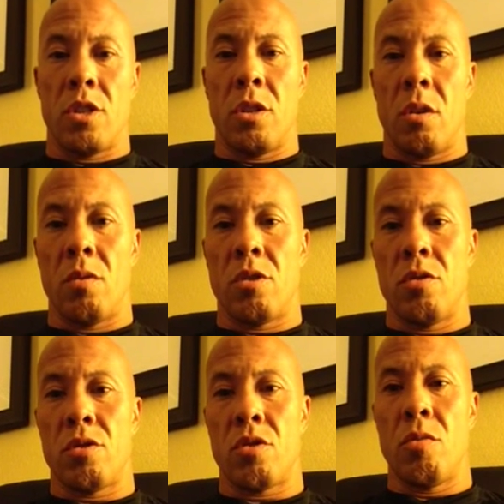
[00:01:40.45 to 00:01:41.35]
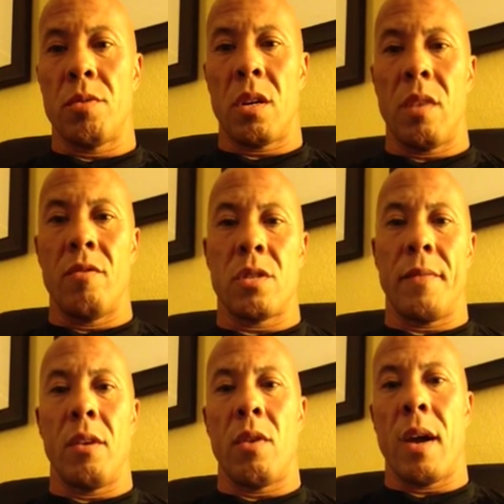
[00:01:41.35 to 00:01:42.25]
2 scoops will give you
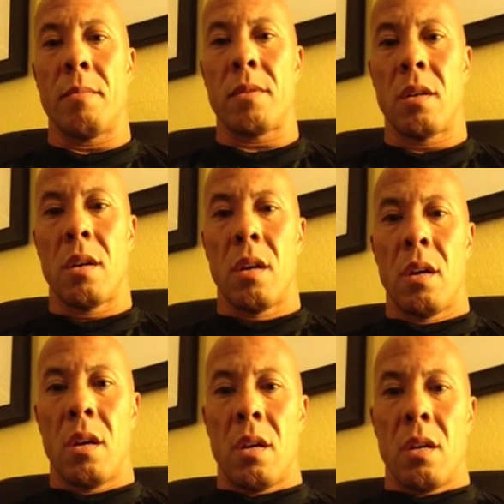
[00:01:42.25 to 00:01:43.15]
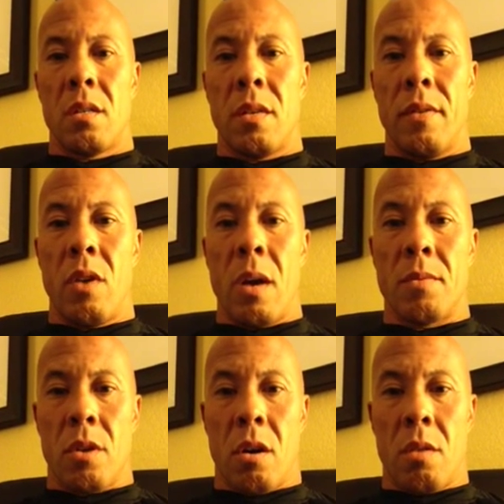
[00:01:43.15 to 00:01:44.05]
70 grams
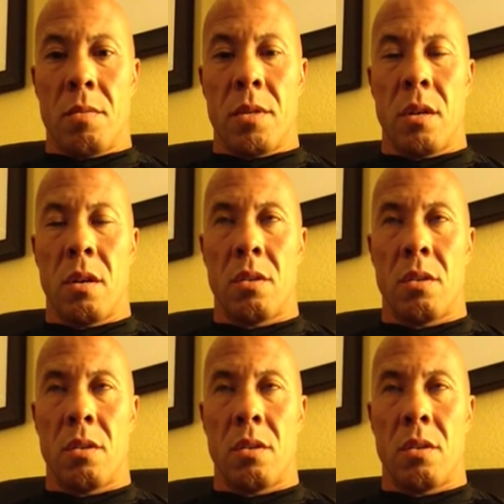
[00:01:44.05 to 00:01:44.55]
of carbs.